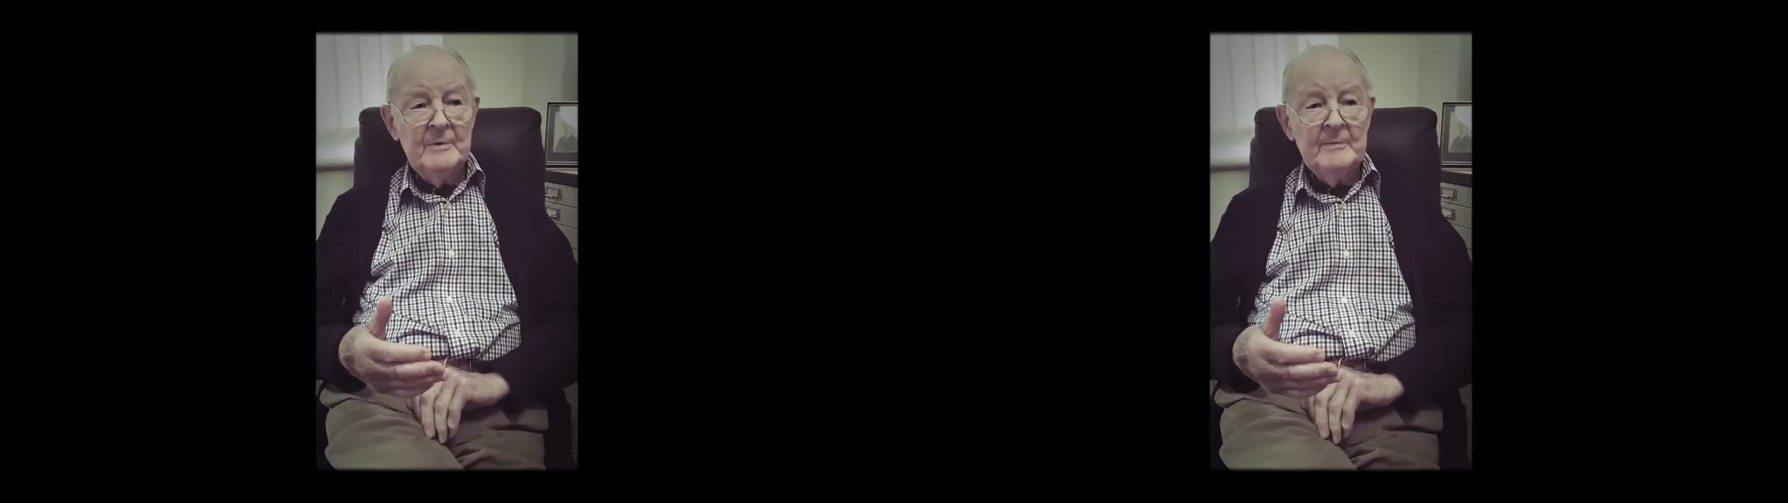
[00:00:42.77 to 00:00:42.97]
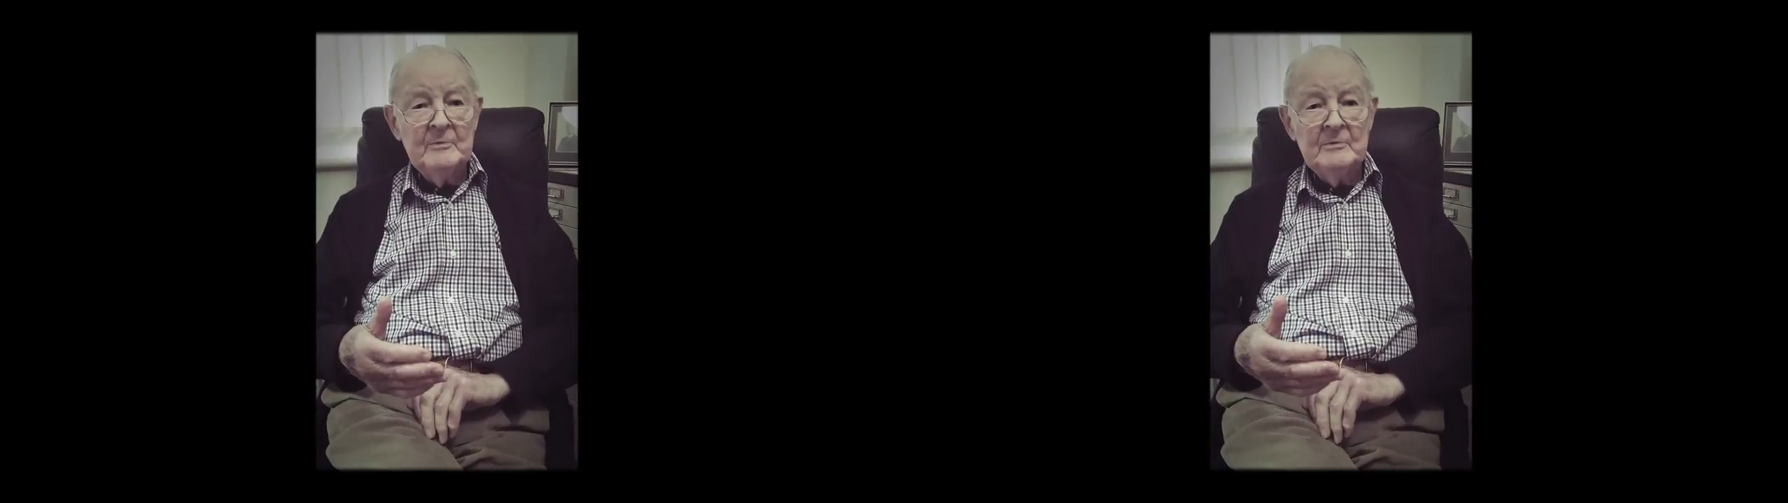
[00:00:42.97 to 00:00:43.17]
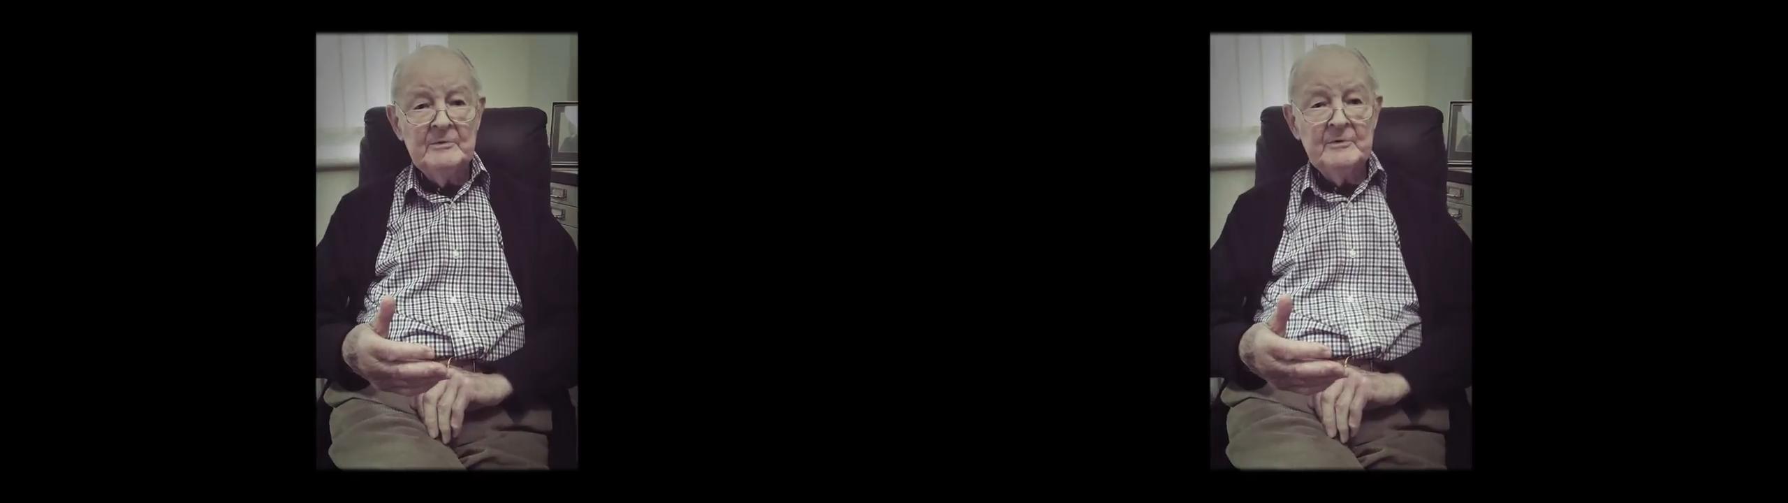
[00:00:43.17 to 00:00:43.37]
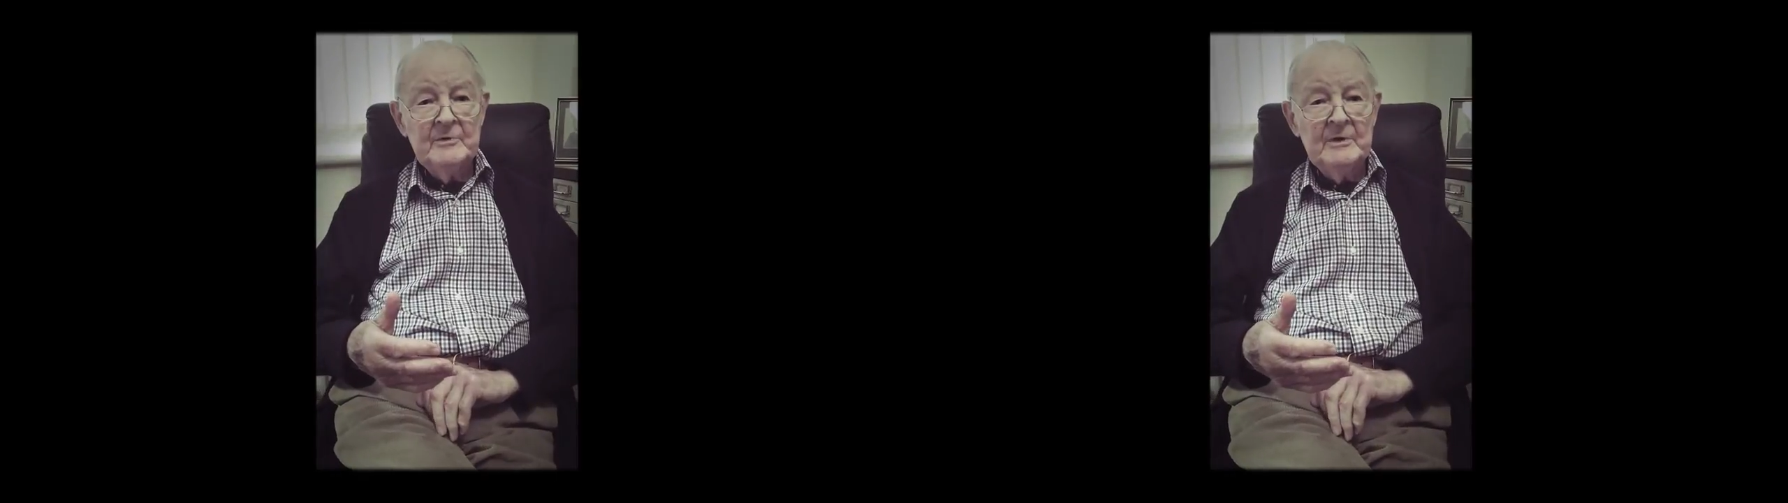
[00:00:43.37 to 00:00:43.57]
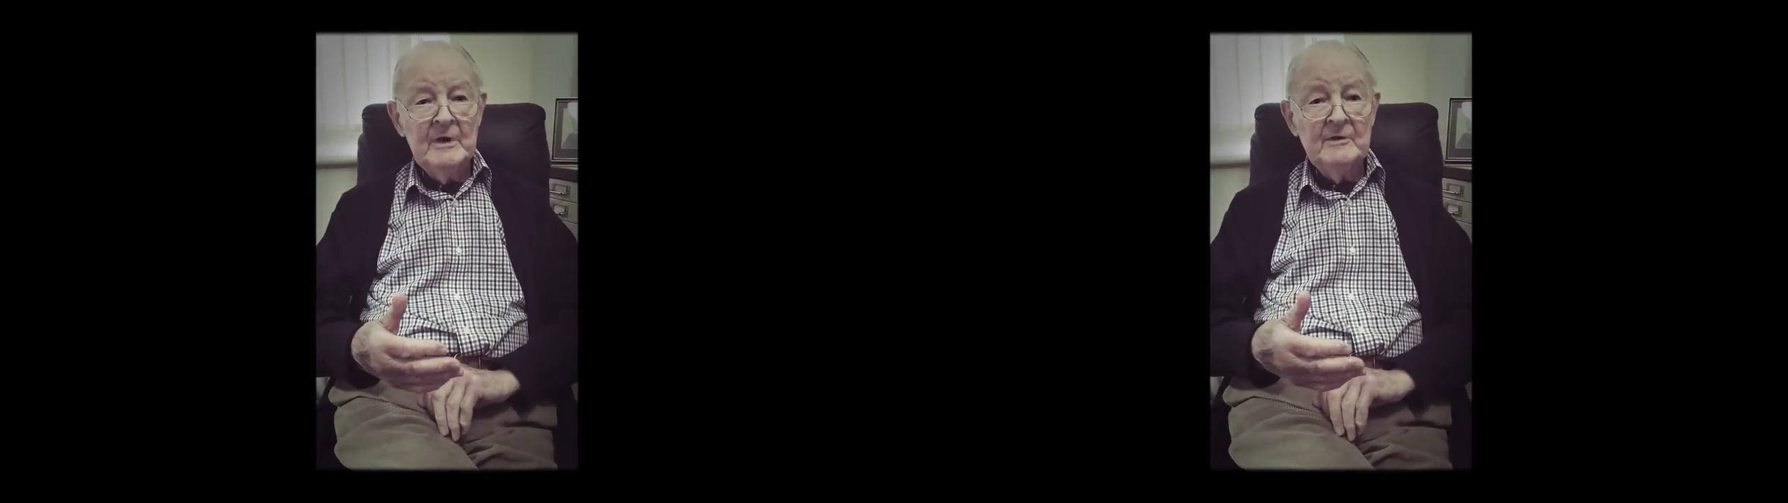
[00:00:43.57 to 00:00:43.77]
people
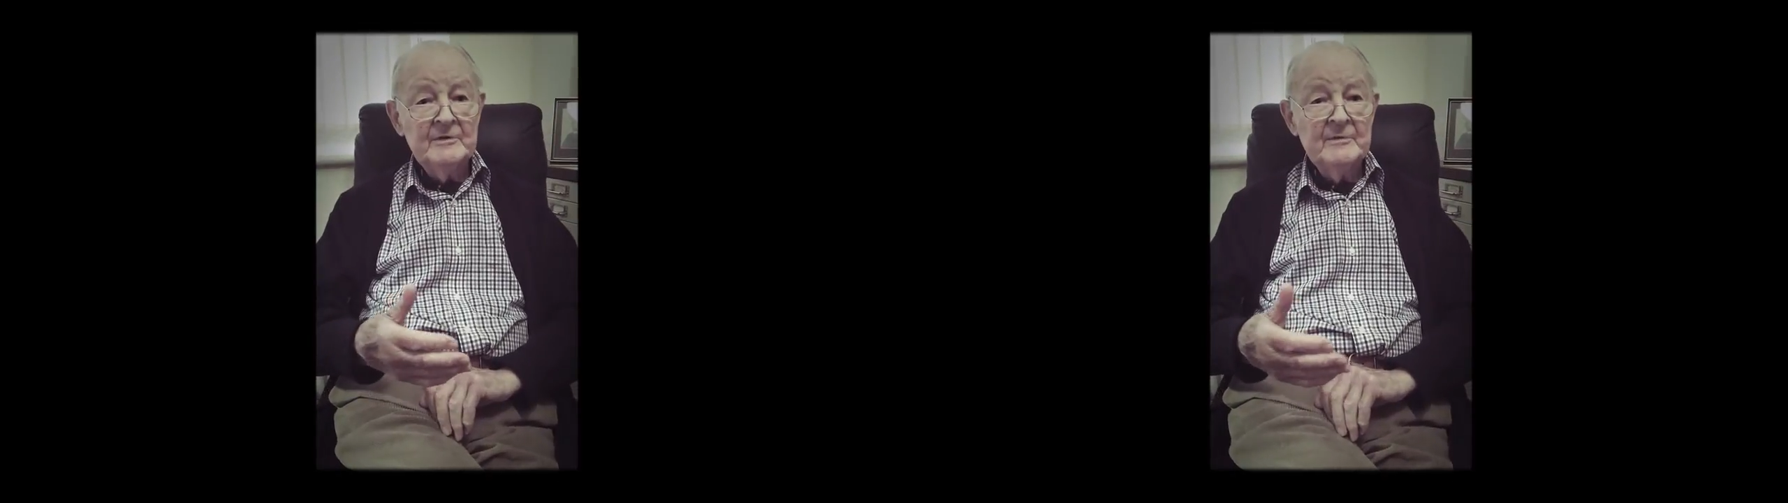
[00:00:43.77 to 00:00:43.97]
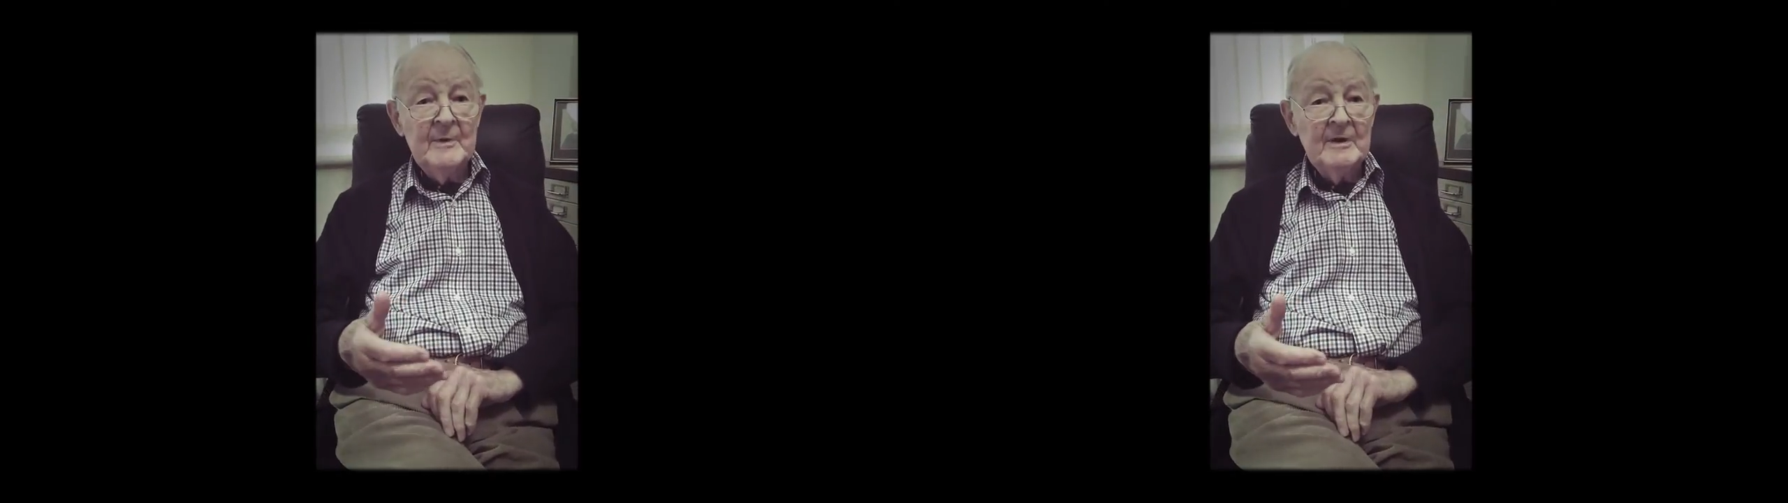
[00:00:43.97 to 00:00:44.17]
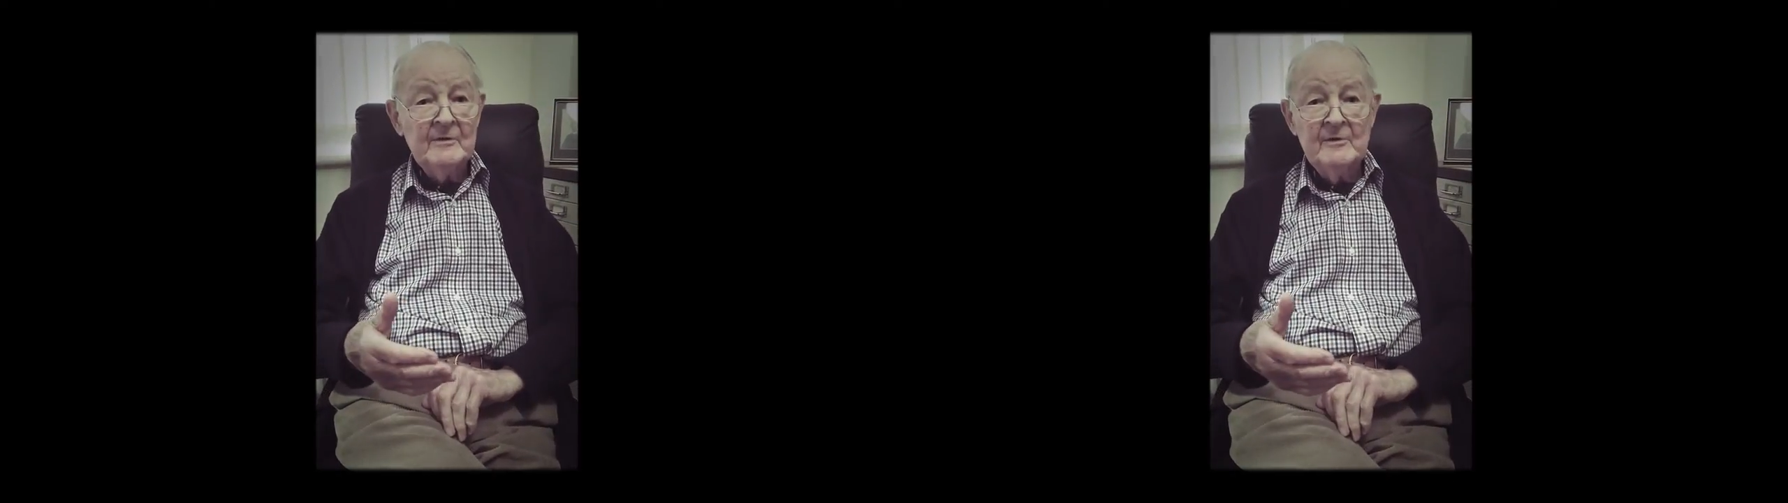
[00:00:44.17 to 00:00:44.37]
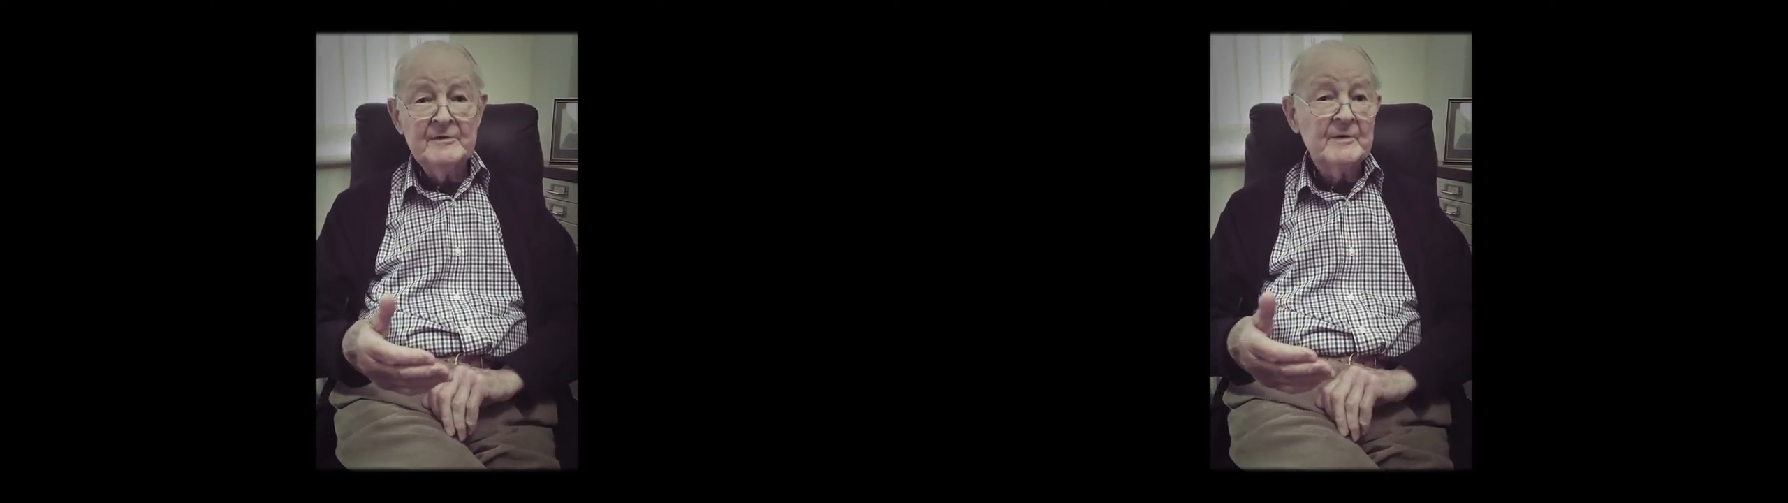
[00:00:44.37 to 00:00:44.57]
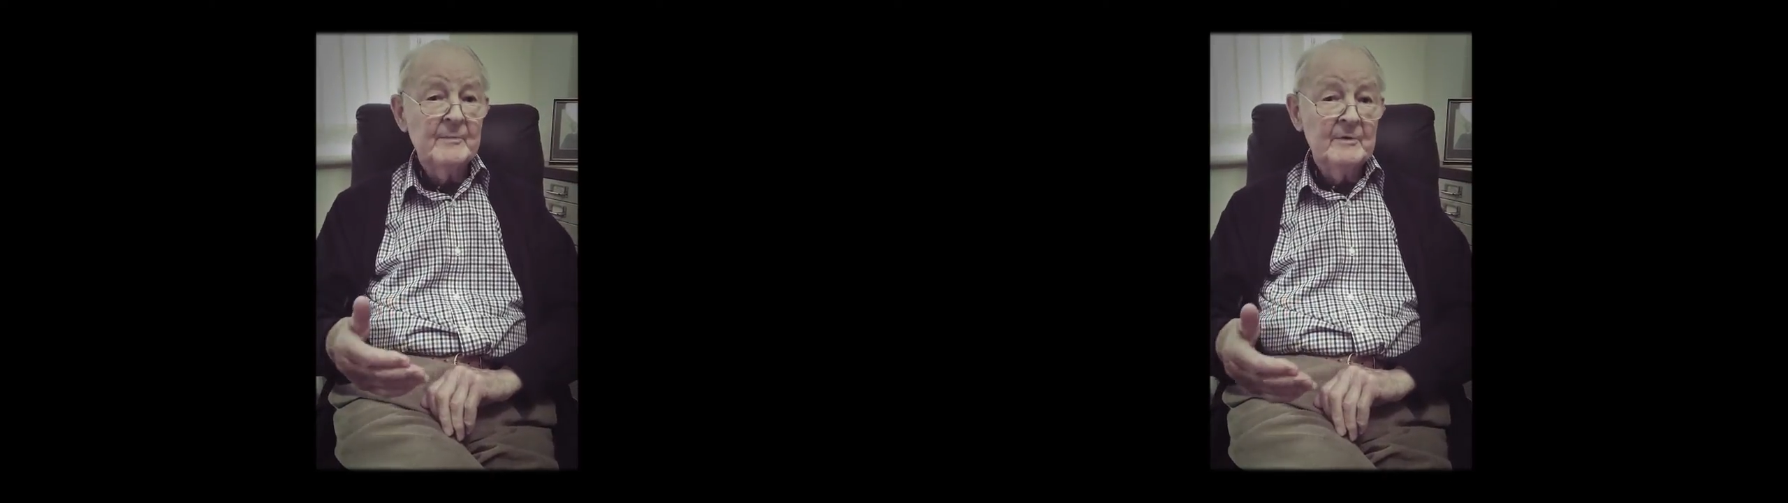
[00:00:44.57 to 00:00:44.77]
doing
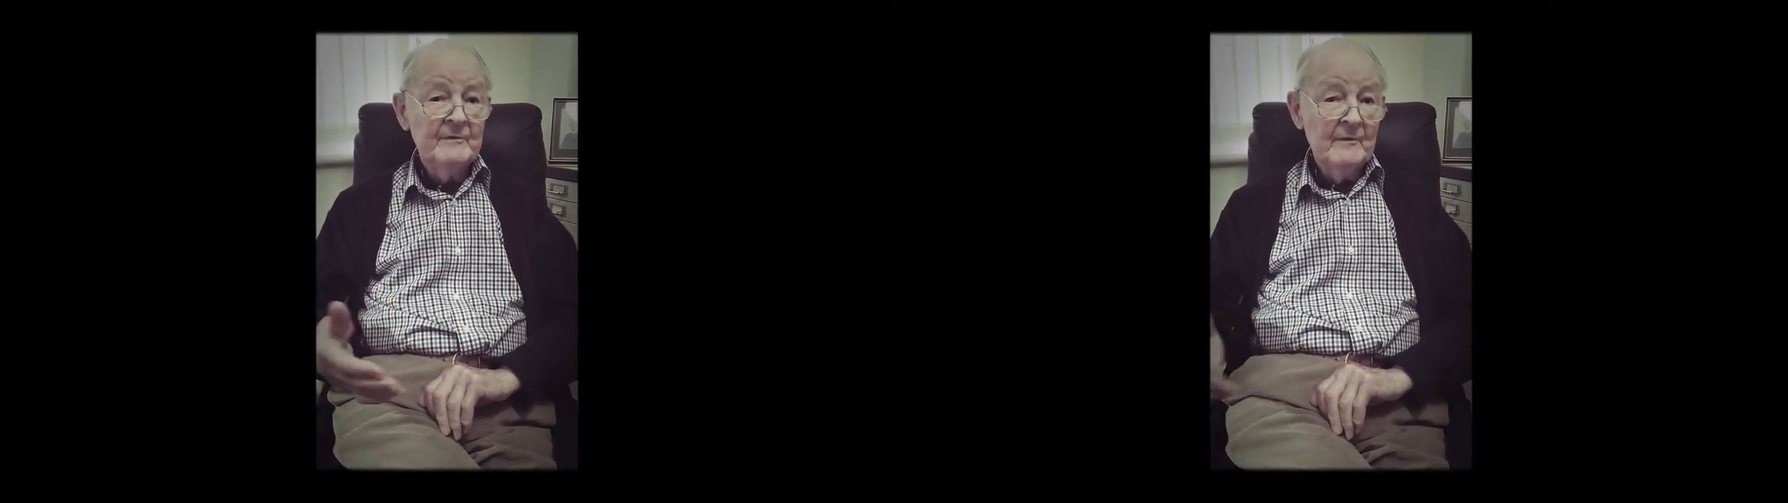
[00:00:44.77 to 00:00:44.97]
ultramicroscopy